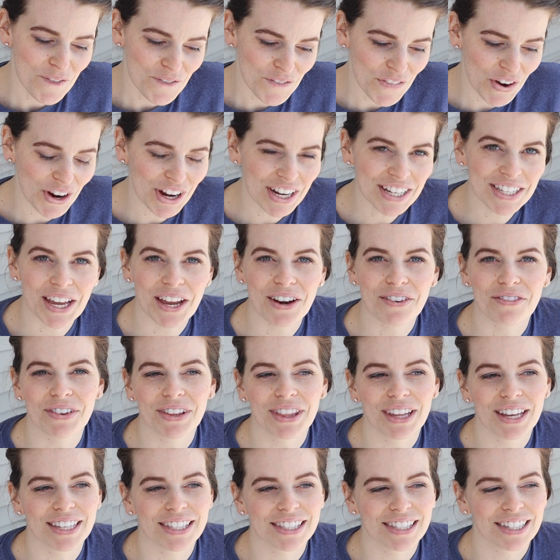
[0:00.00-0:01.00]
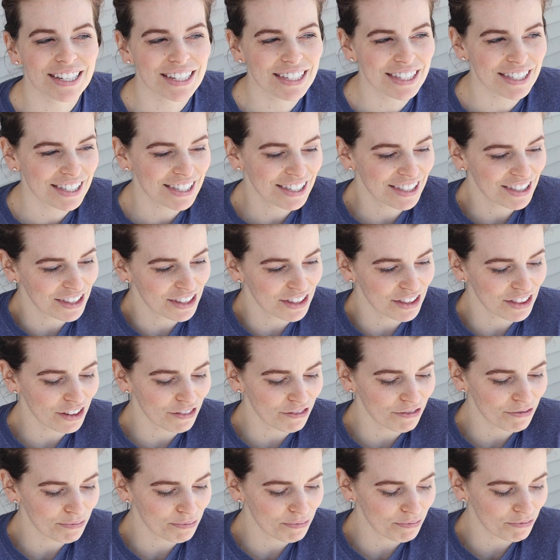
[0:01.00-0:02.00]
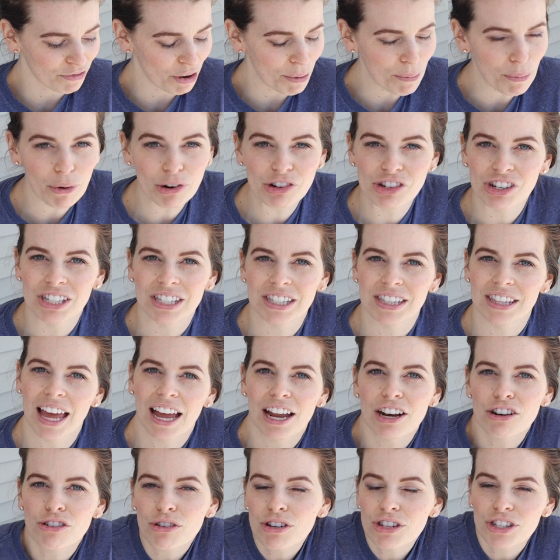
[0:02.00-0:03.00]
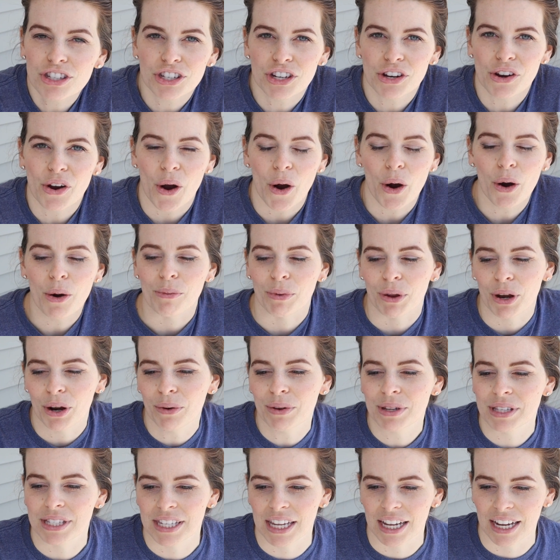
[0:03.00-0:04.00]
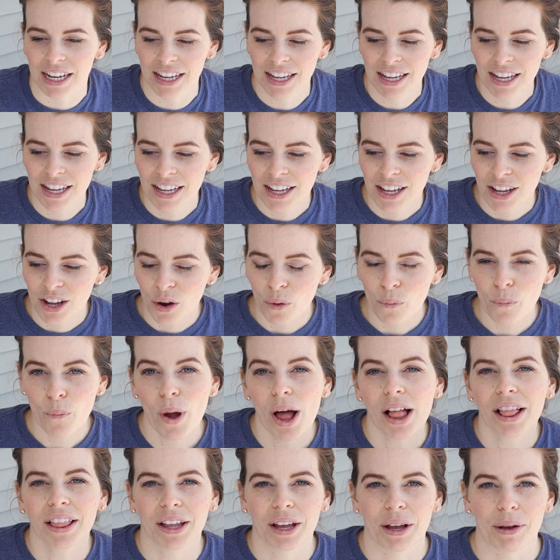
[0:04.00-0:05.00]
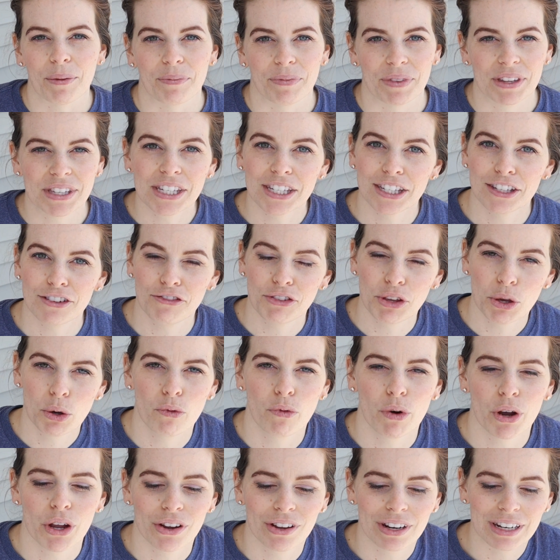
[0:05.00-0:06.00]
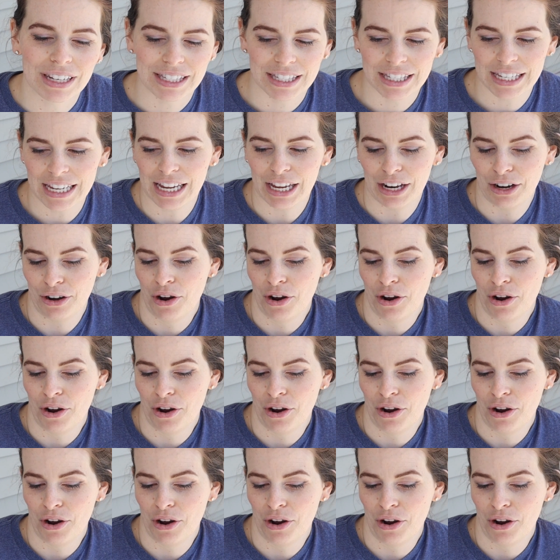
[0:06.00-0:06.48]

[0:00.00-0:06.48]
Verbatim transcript: Very excited for this because the front porch is the entrance to your home, you know? It's like, welcome, this is a view of what you're gonna see.